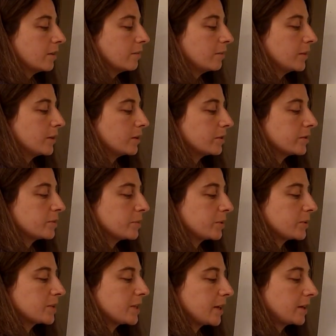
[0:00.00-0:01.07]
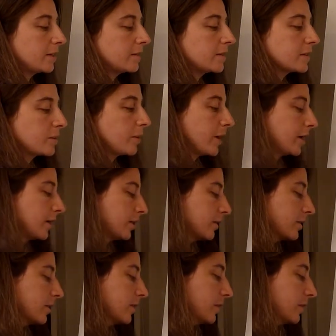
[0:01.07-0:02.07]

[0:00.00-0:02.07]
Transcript: meters per second squared,